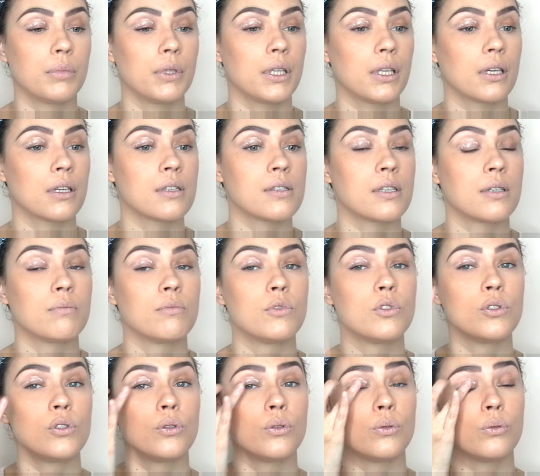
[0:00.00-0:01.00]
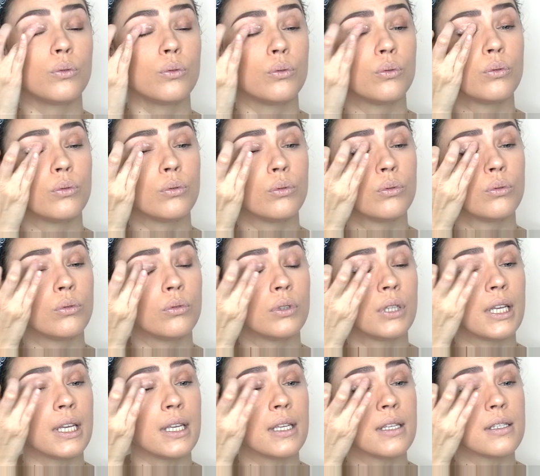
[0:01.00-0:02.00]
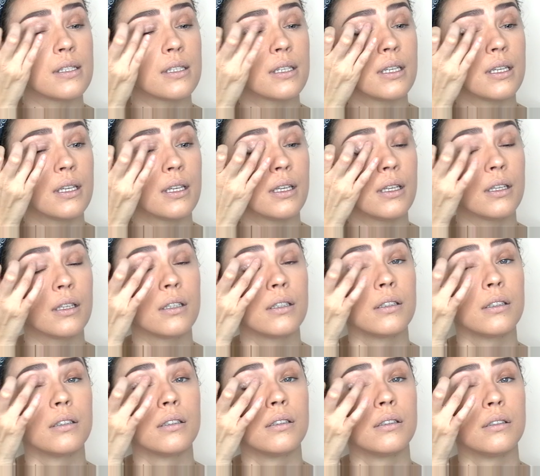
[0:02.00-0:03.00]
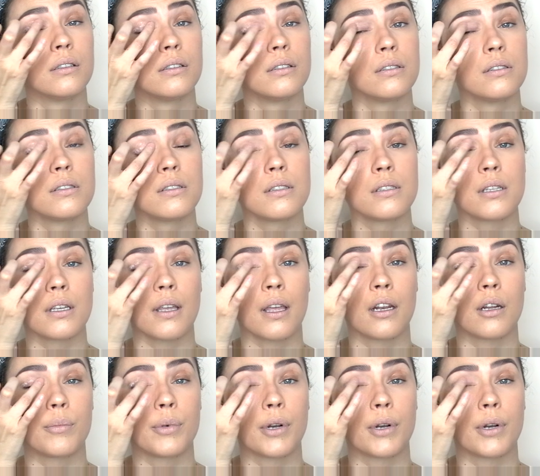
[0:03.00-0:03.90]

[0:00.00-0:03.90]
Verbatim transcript: because I'm too lazy to get a